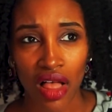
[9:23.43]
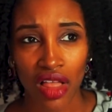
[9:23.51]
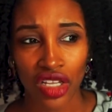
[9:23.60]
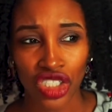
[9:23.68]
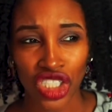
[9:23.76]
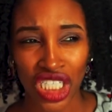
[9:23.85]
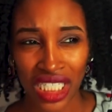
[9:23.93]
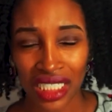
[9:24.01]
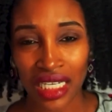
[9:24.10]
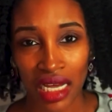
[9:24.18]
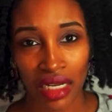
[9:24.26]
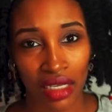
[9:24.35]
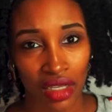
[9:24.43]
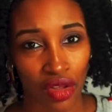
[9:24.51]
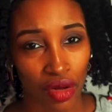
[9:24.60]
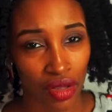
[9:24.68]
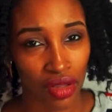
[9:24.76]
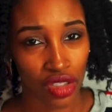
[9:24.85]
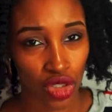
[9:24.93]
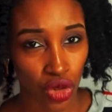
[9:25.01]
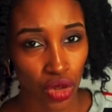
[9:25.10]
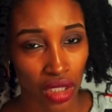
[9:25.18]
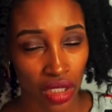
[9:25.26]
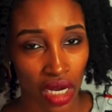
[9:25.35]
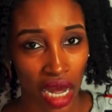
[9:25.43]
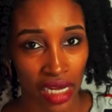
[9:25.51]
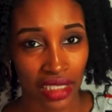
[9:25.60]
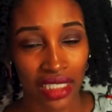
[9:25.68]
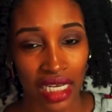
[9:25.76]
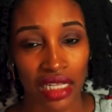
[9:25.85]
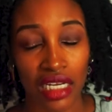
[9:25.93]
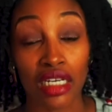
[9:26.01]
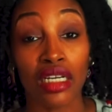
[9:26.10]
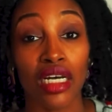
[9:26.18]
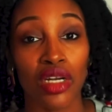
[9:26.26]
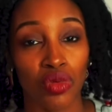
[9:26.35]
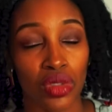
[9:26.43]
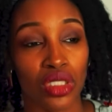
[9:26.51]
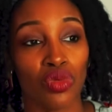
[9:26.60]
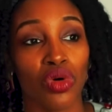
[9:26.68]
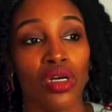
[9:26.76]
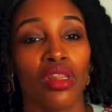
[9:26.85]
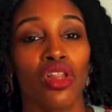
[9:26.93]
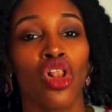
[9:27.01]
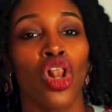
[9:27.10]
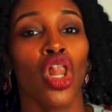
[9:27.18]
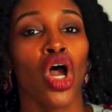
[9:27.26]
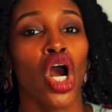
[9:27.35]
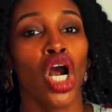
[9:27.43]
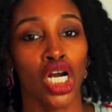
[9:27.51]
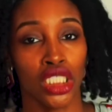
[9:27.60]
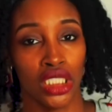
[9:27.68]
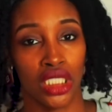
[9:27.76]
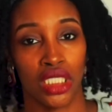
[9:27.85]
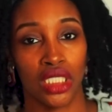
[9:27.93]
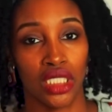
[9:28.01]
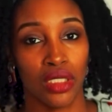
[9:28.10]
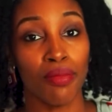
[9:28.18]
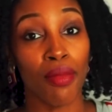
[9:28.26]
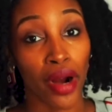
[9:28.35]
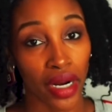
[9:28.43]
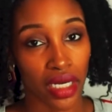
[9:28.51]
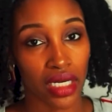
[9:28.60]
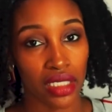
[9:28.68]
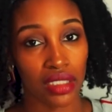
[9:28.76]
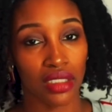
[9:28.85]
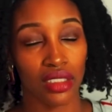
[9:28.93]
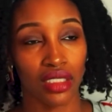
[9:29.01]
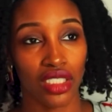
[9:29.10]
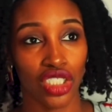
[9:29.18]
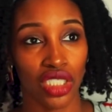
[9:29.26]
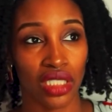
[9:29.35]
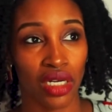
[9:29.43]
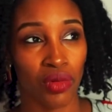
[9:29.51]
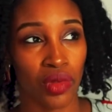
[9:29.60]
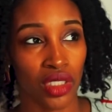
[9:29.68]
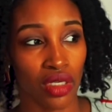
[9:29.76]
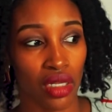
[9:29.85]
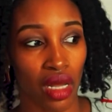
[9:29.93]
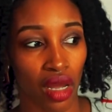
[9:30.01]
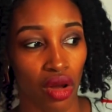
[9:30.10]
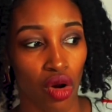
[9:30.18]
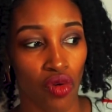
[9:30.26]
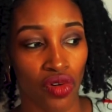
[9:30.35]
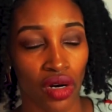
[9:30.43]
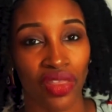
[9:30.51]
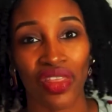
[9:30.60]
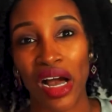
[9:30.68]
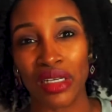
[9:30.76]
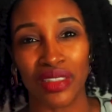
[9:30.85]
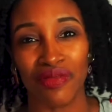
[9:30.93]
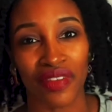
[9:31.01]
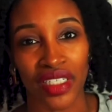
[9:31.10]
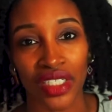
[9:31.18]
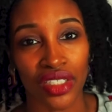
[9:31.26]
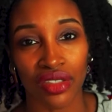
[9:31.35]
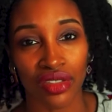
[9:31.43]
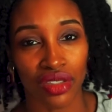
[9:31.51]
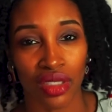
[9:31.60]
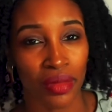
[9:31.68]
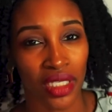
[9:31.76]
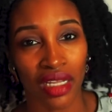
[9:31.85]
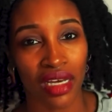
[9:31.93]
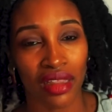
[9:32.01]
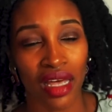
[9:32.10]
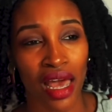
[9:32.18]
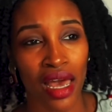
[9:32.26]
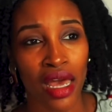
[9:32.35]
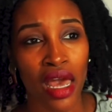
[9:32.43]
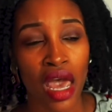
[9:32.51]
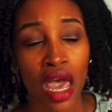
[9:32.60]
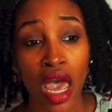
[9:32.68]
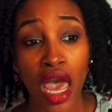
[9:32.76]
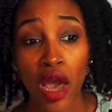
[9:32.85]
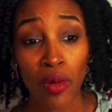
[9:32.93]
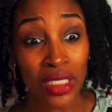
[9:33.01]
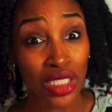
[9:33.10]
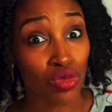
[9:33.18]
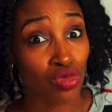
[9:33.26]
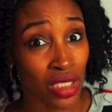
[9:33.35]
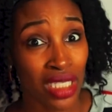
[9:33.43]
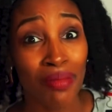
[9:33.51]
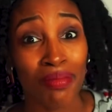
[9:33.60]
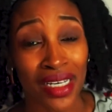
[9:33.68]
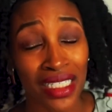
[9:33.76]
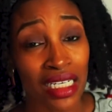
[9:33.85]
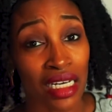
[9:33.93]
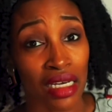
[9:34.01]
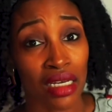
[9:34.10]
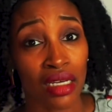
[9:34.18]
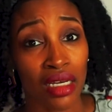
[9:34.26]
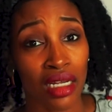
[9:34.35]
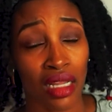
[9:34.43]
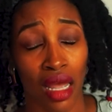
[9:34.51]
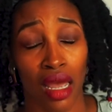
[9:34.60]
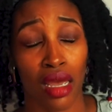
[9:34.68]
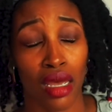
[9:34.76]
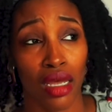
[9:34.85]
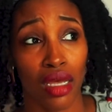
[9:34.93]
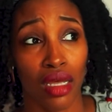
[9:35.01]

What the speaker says: she said, the tour guide said it was one of the largest markets. She said it was like over 1,000 vendors or something like that. It was really busy. Like,